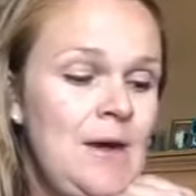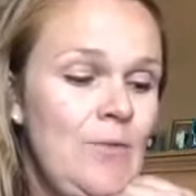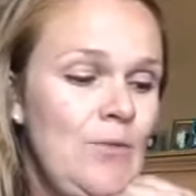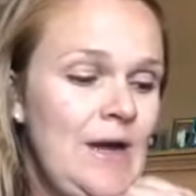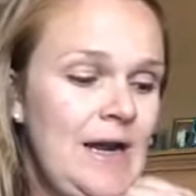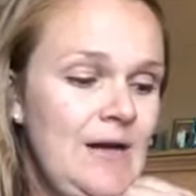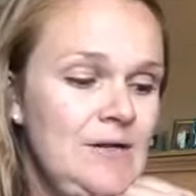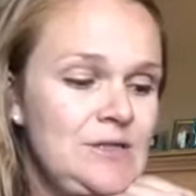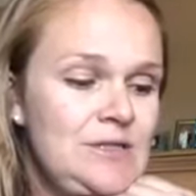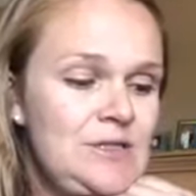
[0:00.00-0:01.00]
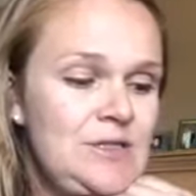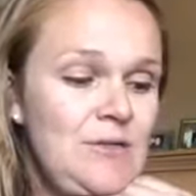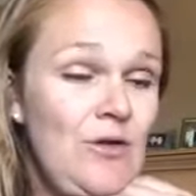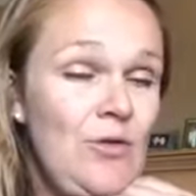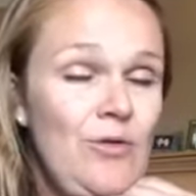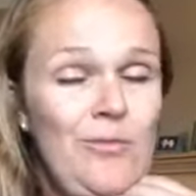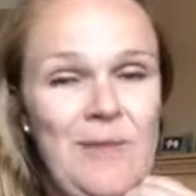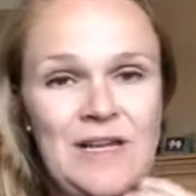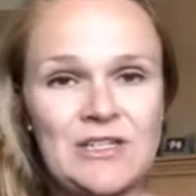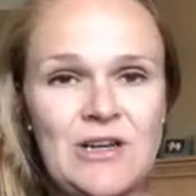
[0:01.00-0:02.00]
What else? Oh,
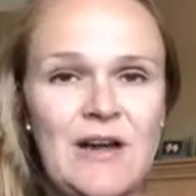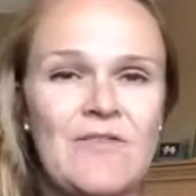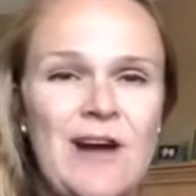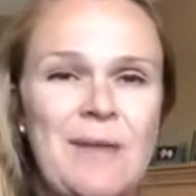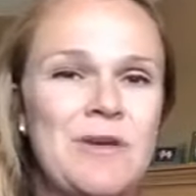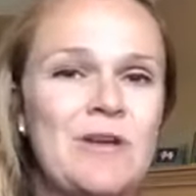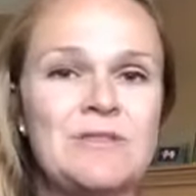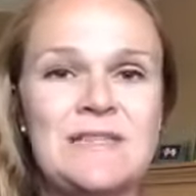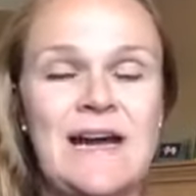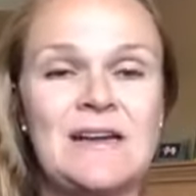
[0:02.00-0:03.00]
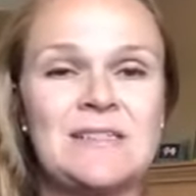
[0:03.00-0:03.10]
make sure you have grab and go snacks,